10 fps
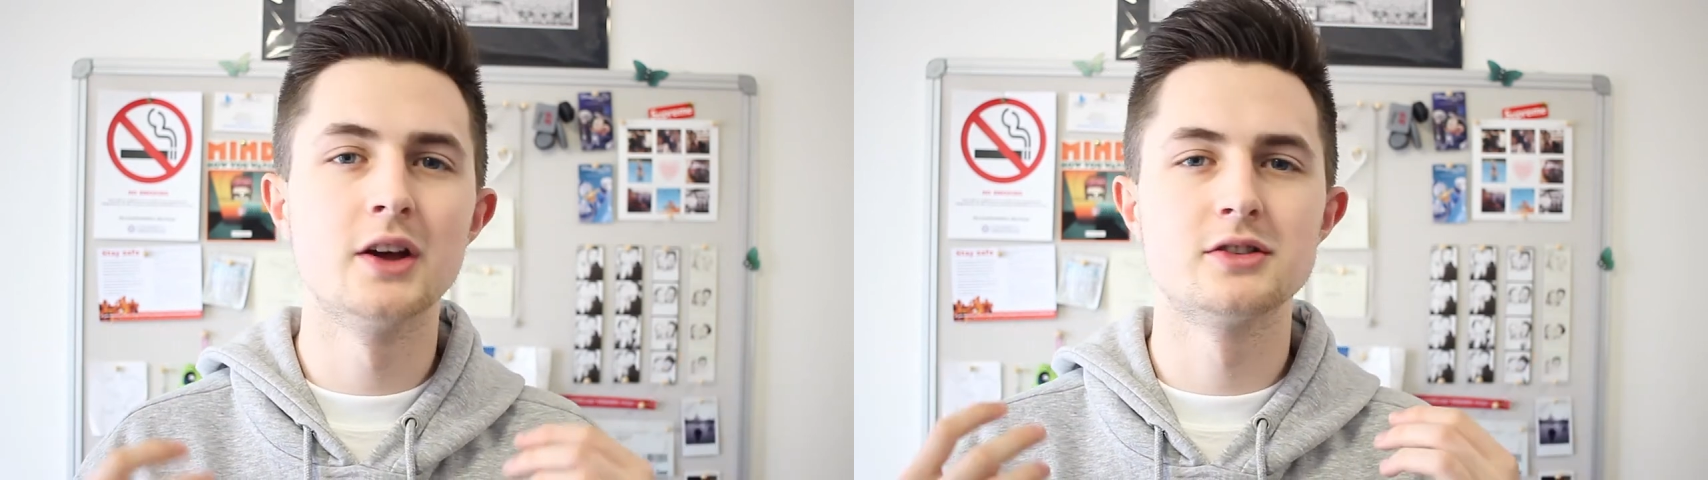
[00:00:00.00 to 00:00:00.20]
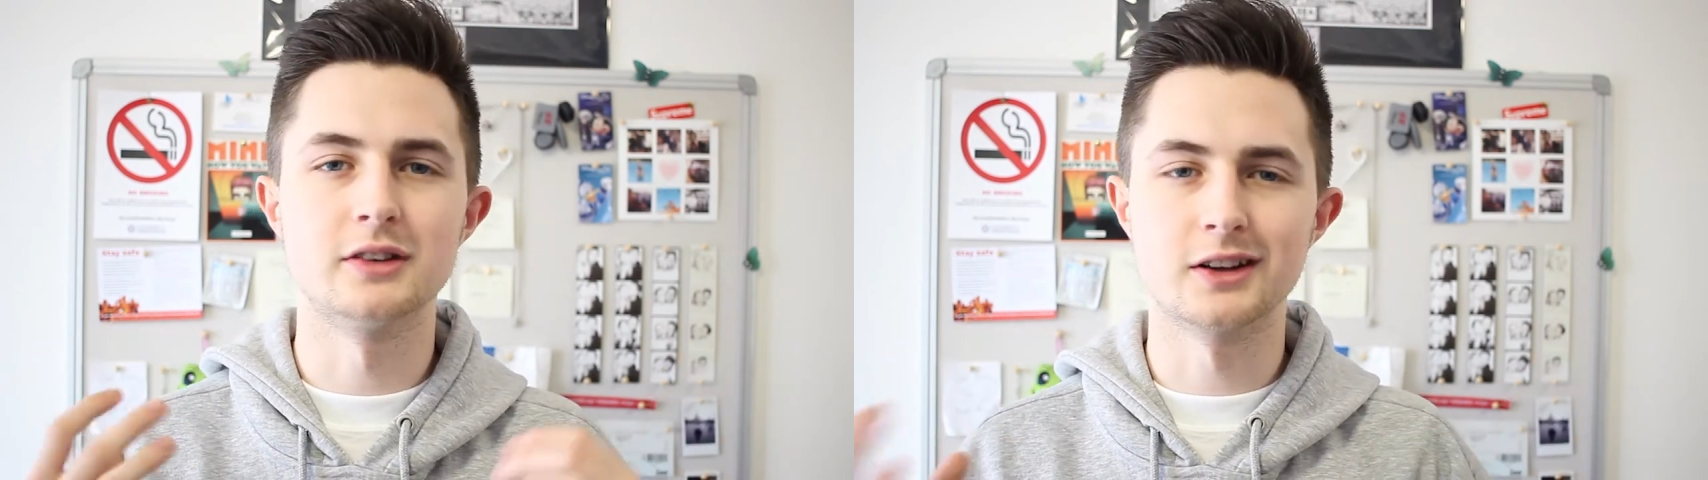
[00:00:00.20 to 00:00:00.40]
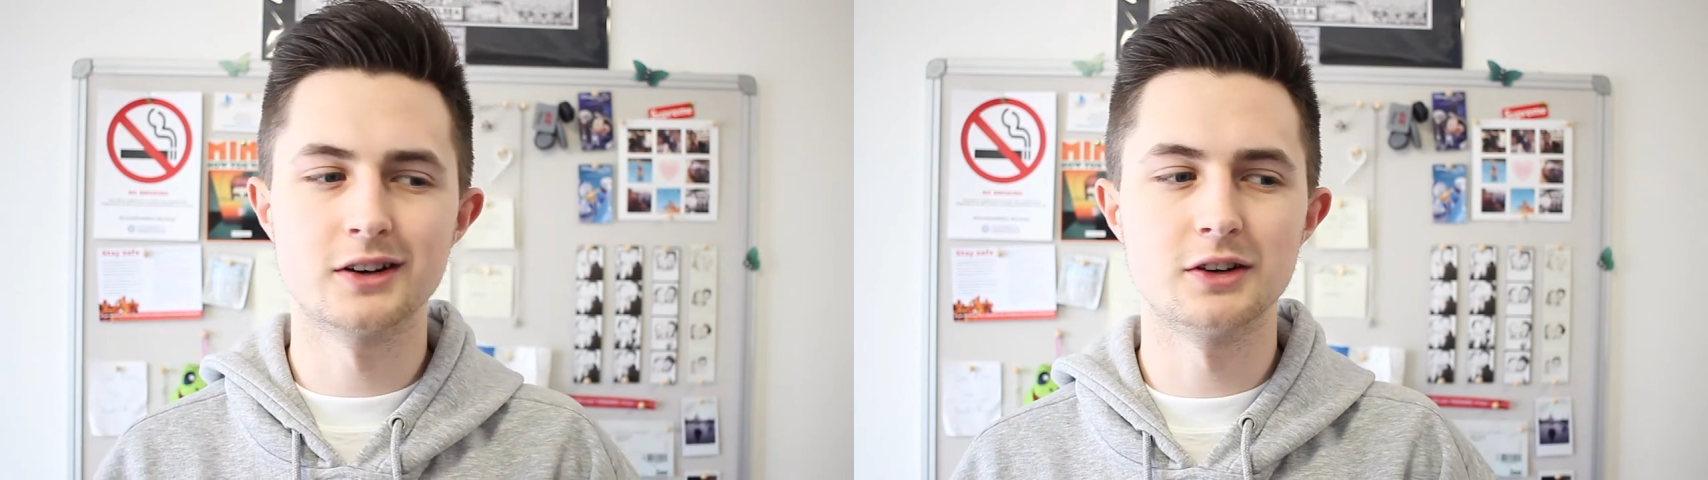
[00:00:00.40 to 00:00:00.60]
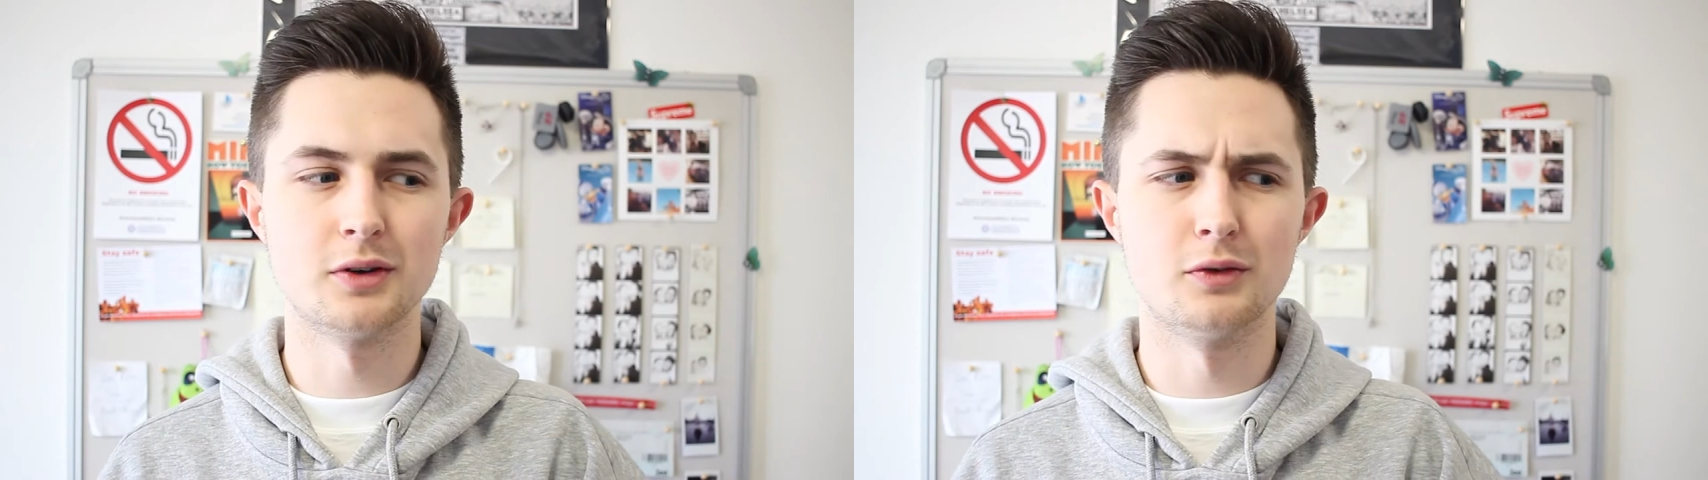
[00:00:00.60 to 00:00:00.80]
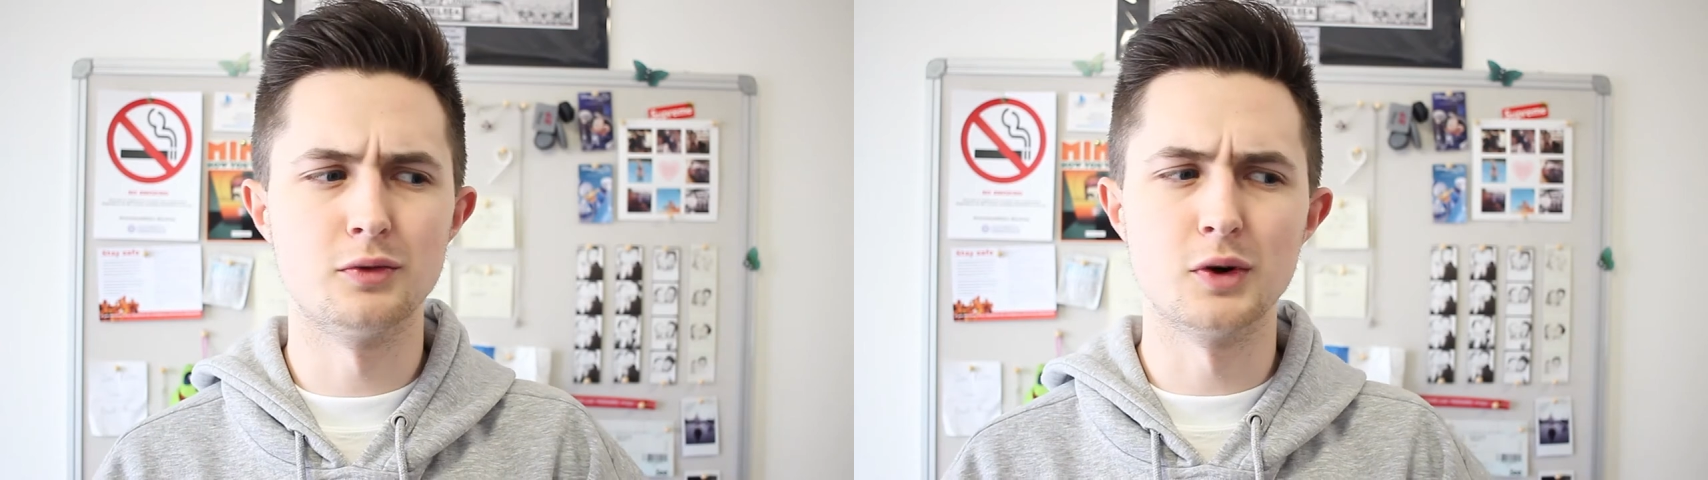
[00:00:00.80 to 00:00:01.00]
so they kind
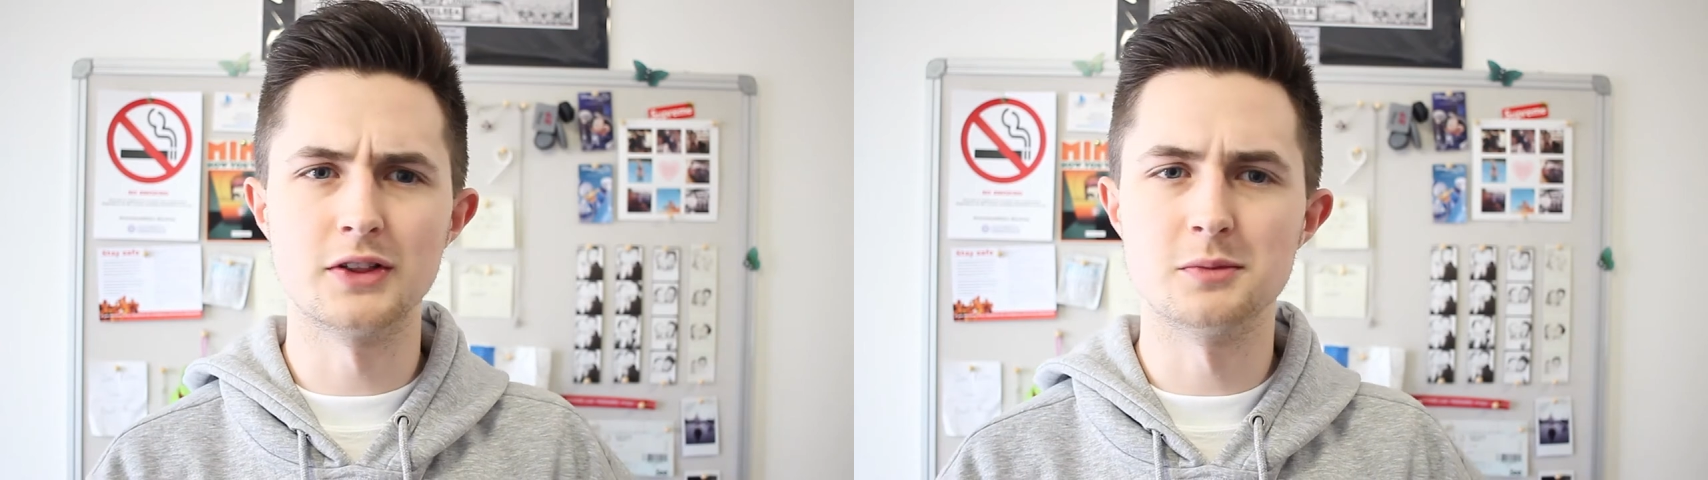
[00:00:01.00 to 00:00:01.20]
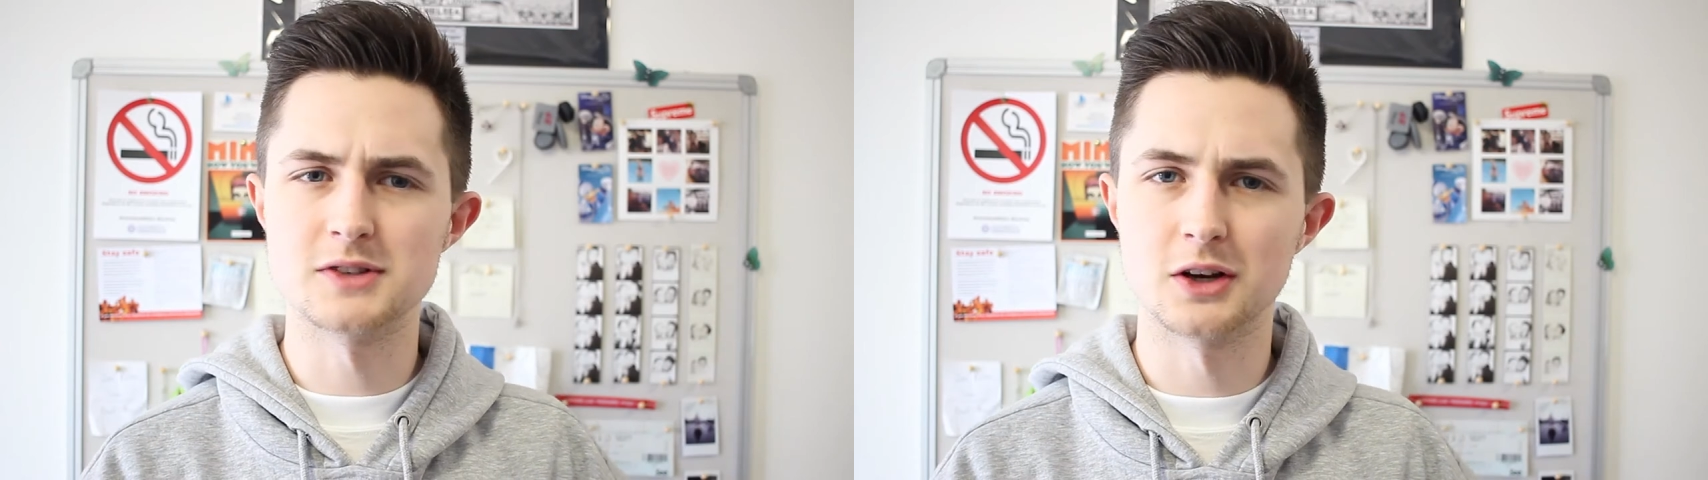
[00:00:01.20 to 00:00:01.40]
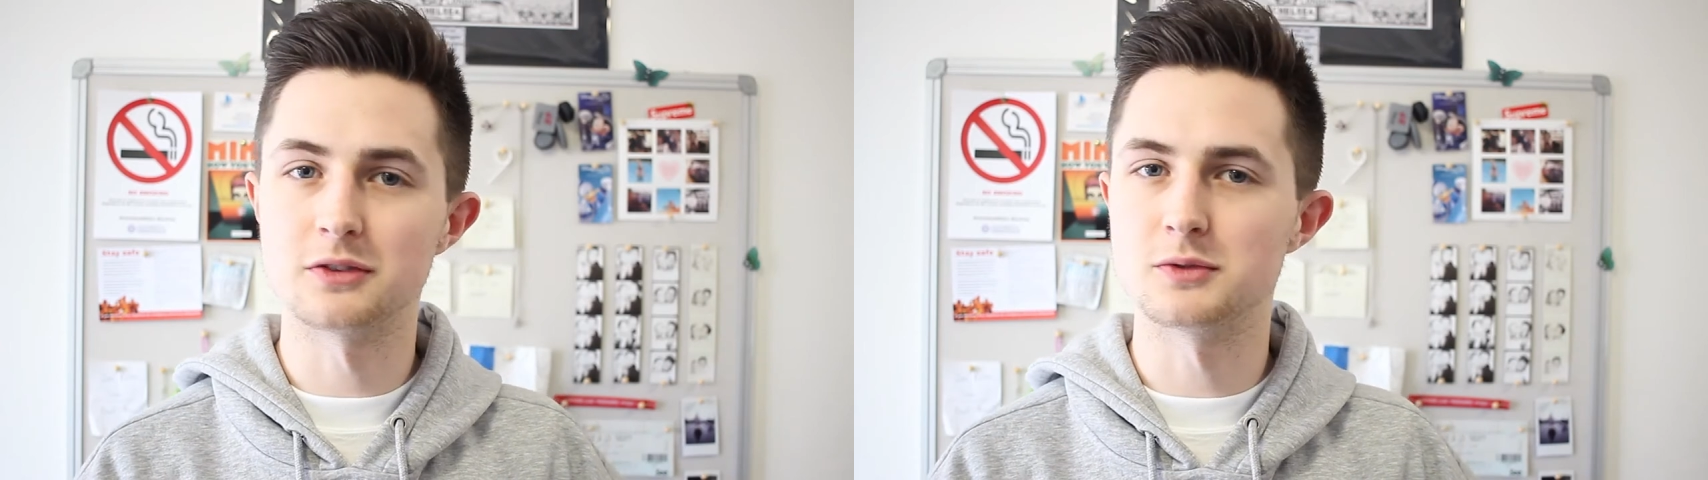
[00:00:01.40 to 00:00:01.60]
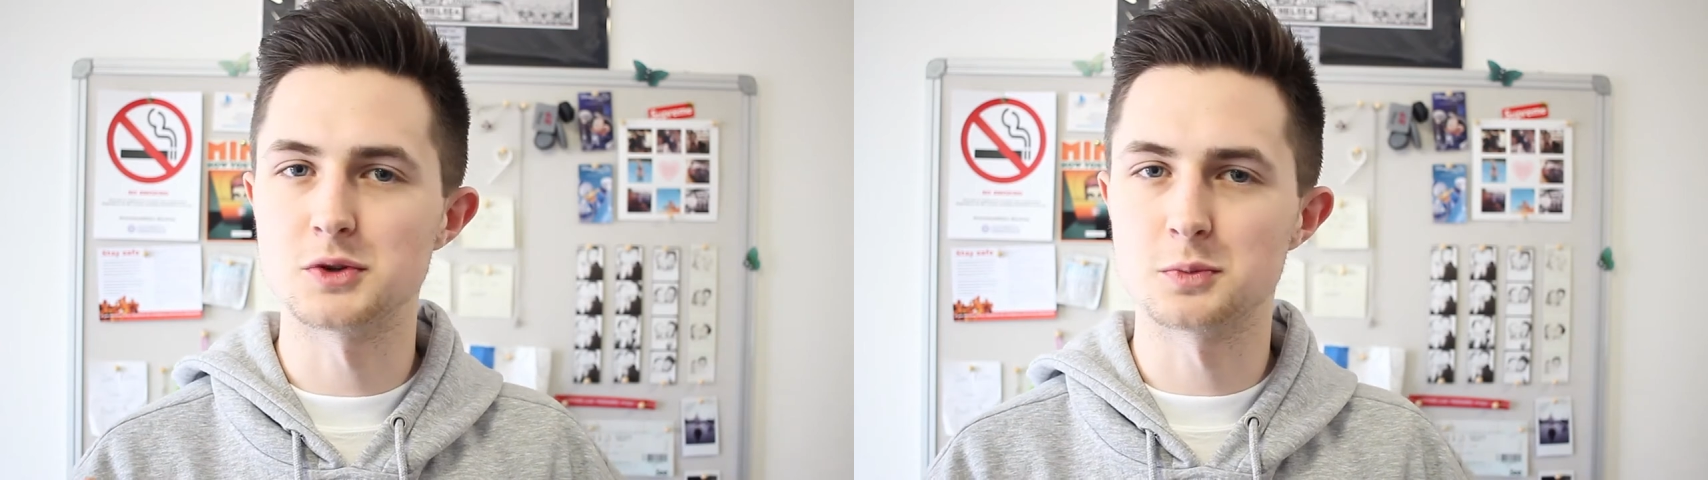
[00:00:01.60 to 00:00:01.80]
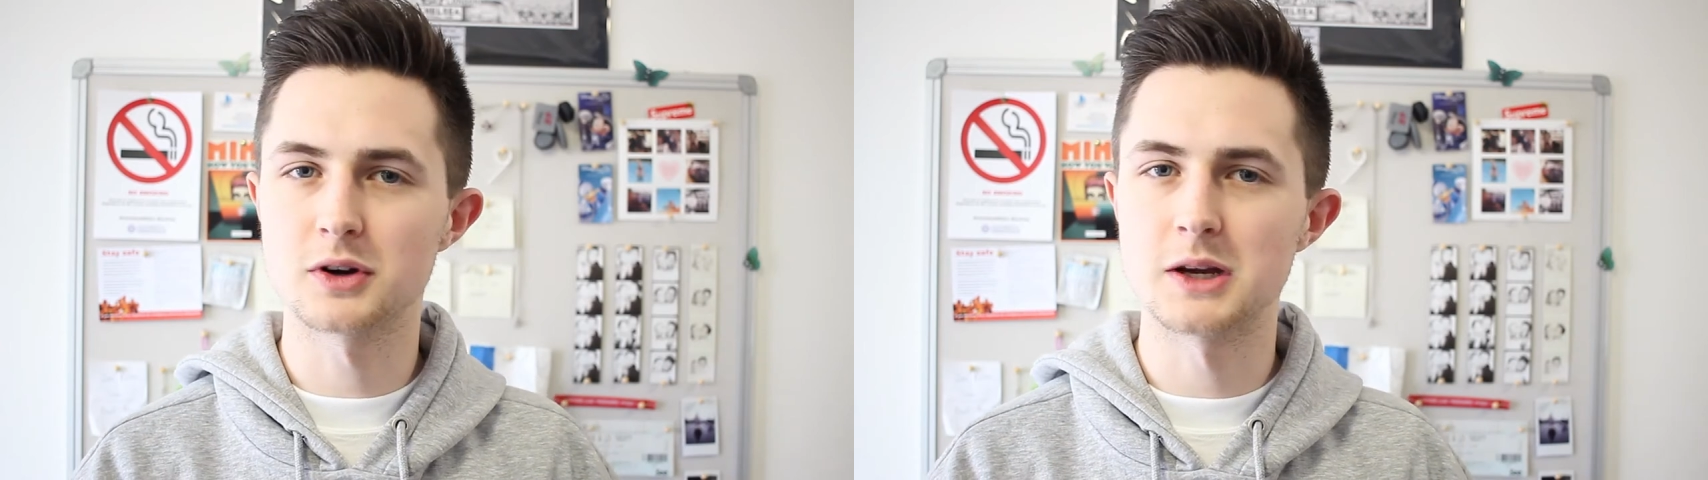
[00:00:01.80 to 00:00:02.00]
of avoid themselves from
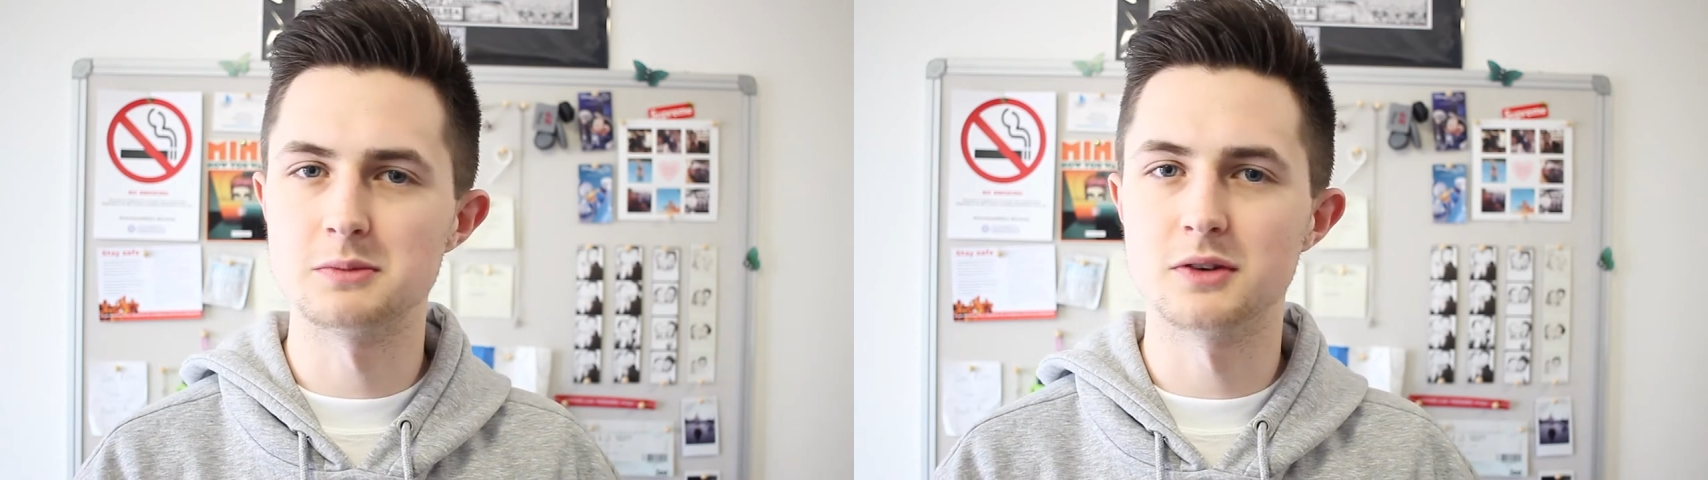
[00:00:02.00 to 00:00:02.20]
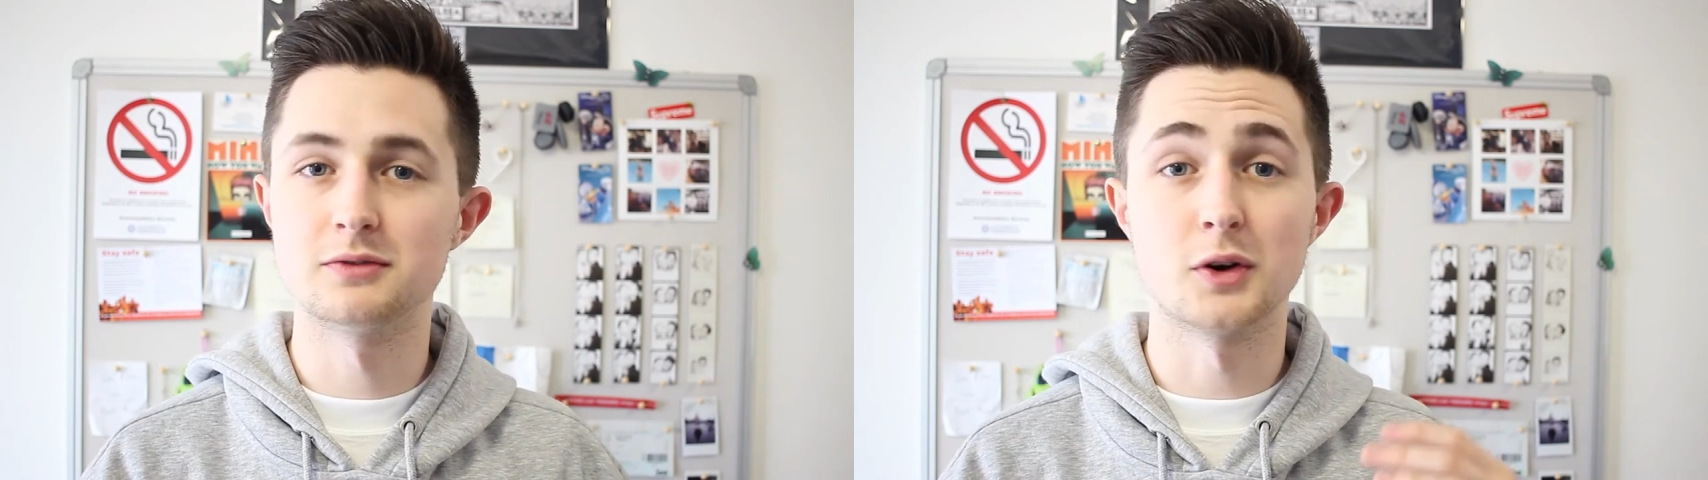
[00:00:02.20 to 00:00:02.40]
Supreme and